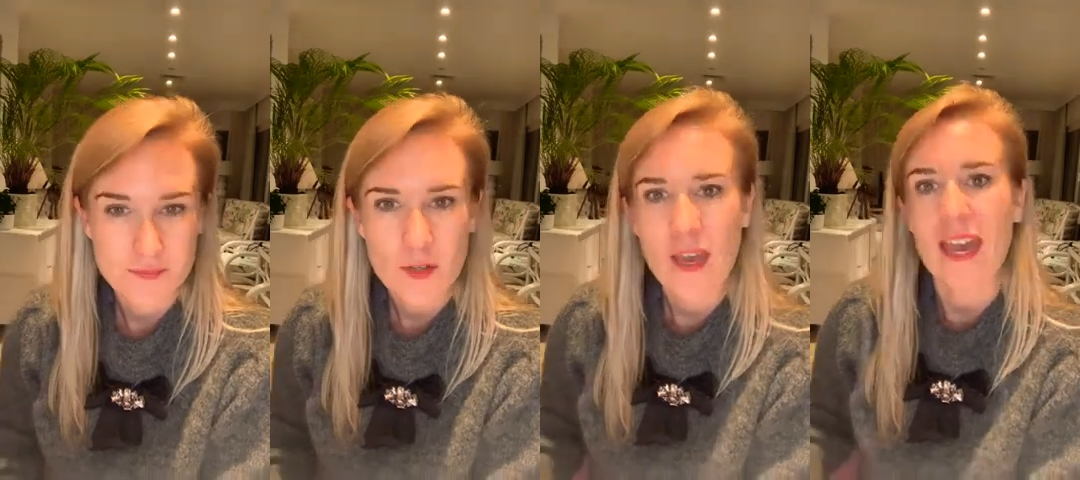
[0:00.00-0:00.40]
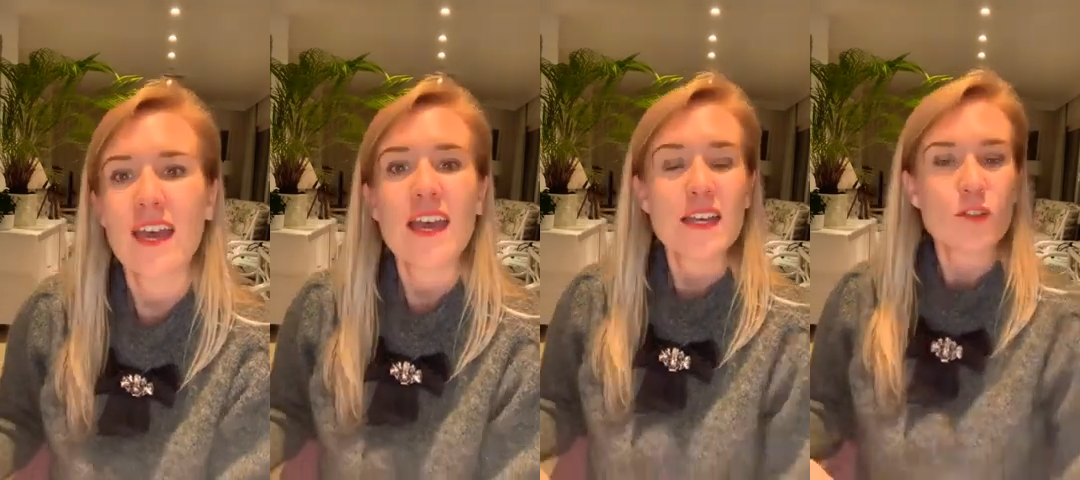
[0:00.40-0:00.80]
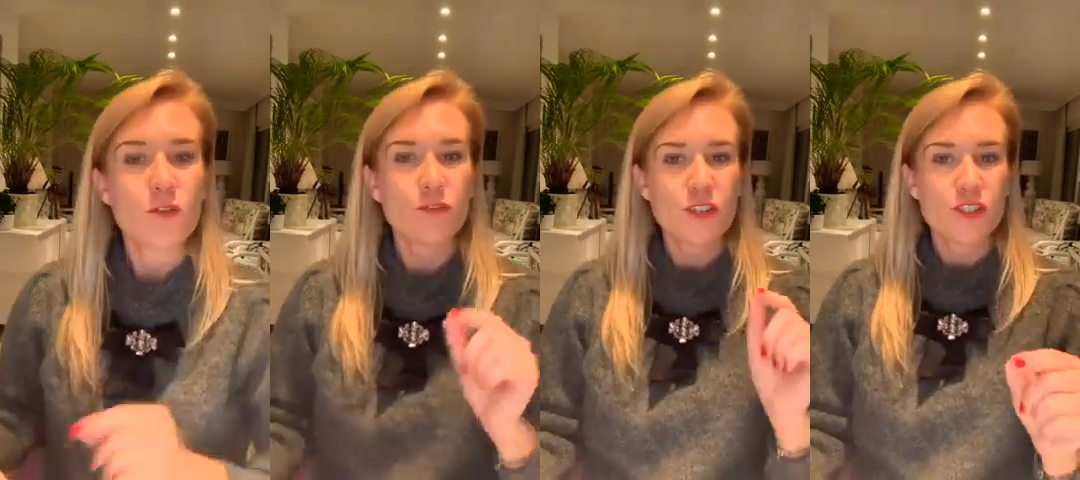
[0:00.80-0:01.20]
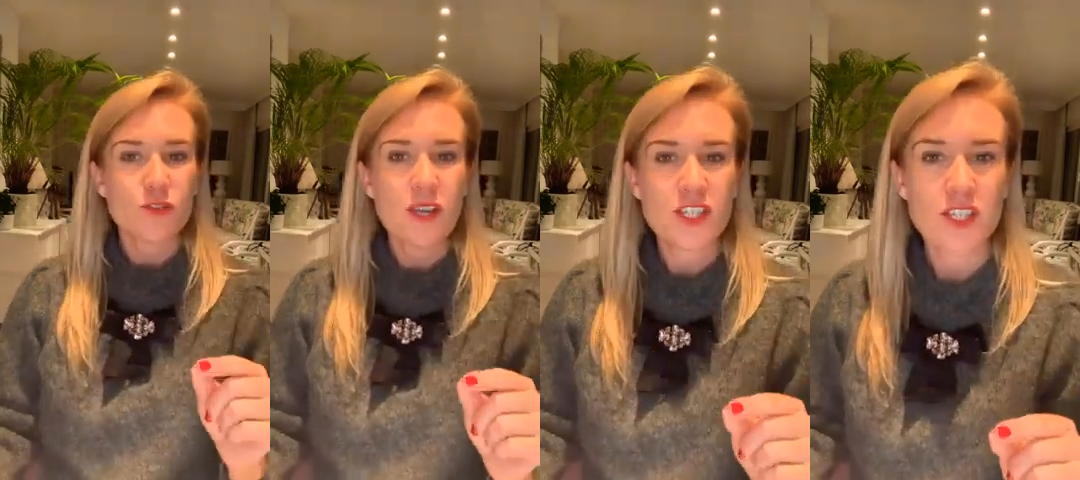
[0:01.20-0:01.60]
Okay, so
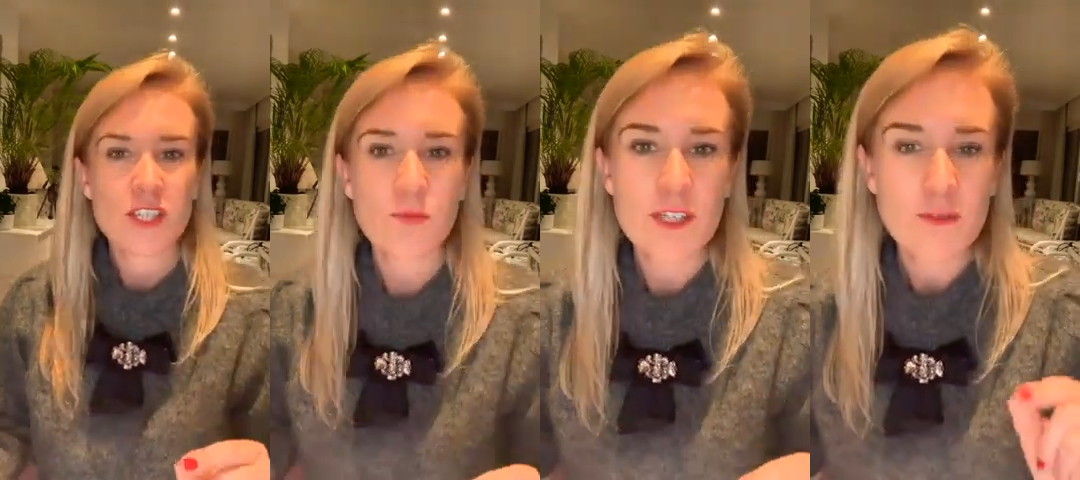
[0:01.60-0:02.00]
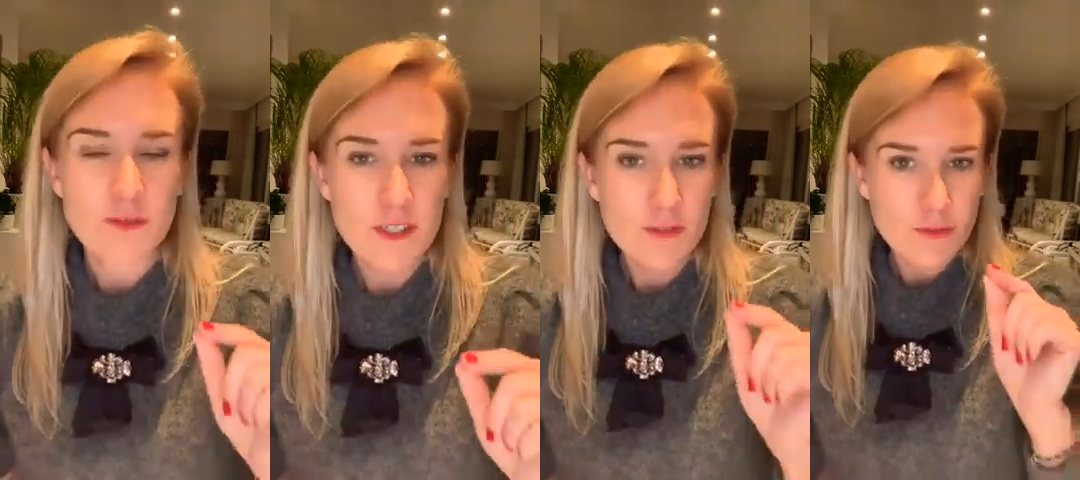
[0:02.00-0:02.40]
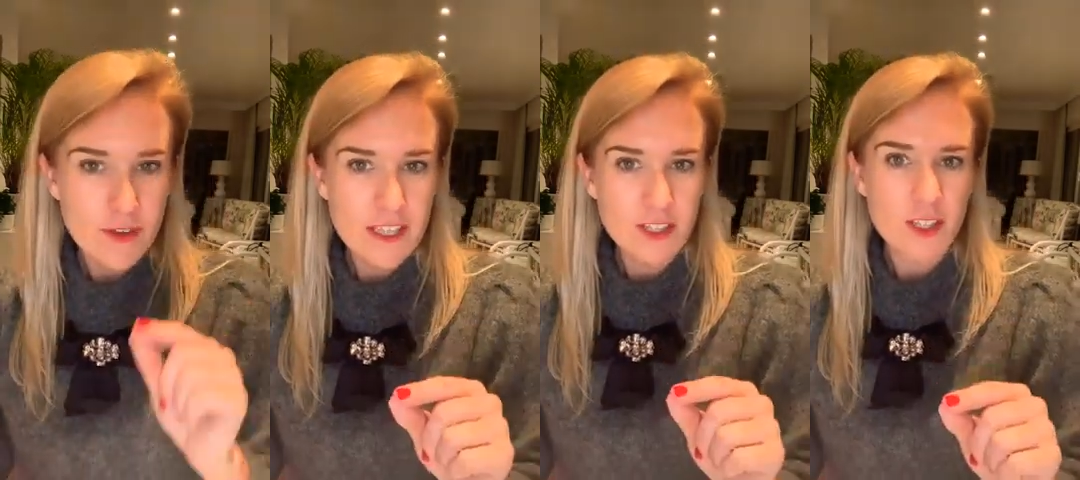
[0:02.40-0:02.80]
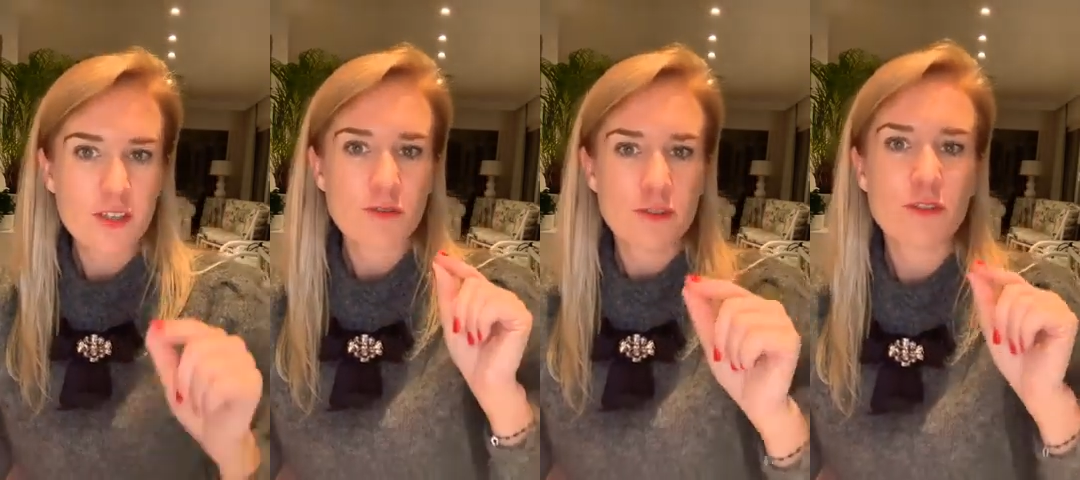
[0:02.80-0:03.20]
frustration, when you feel failure,
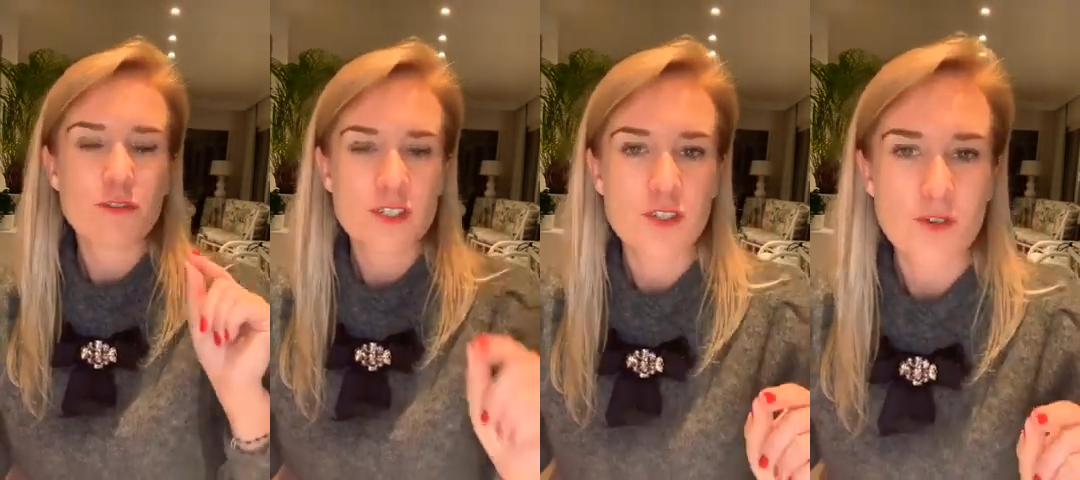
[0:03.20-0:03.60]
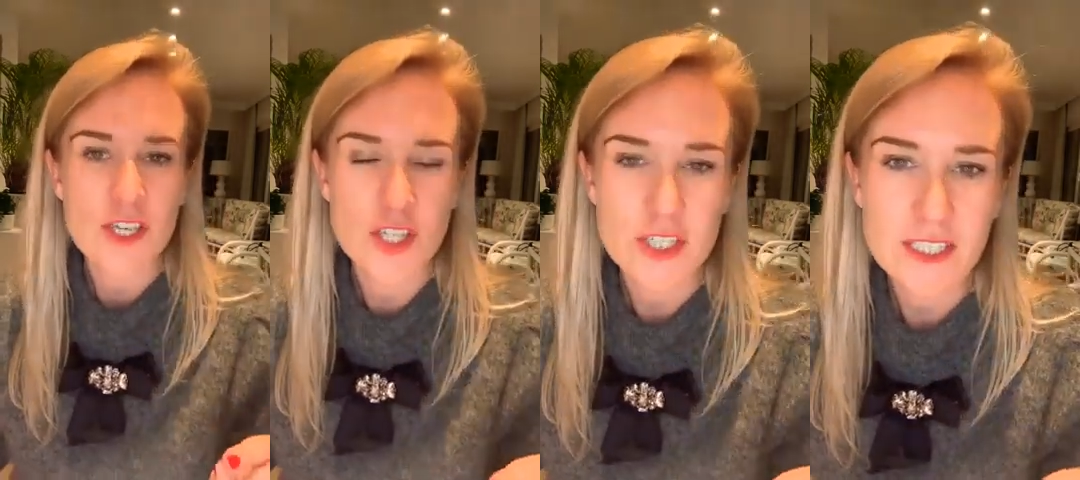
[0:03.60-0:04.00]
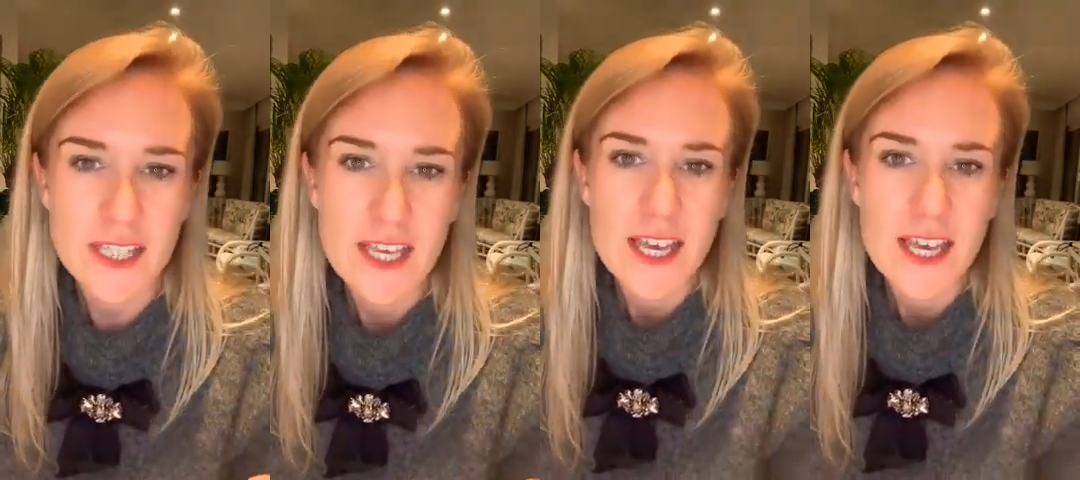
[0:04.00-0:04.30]
you feel frustration.